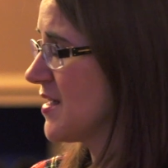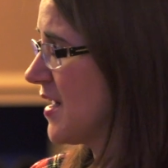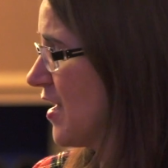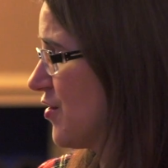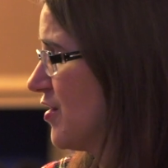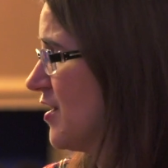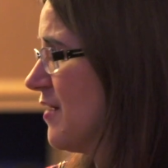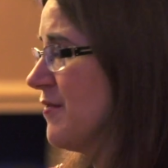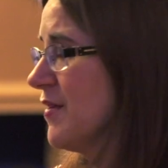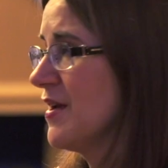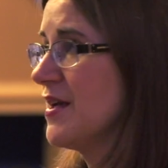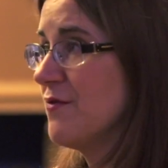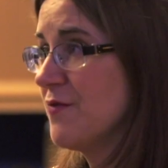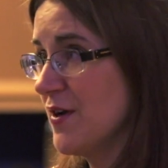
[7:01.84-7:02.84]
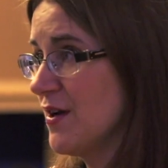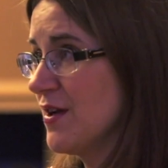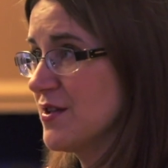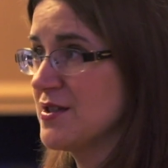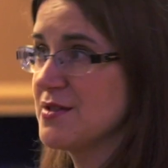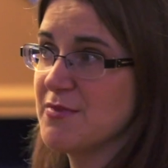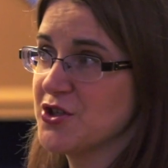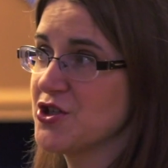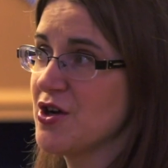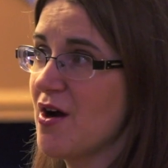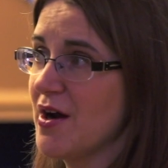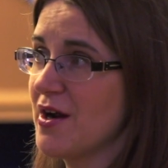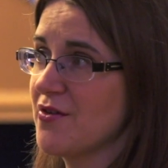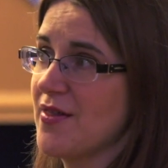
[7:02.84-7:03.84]
salary level in Finland is much
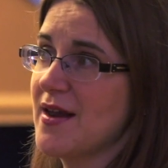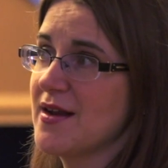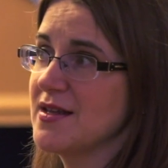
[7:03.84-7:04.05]
higher than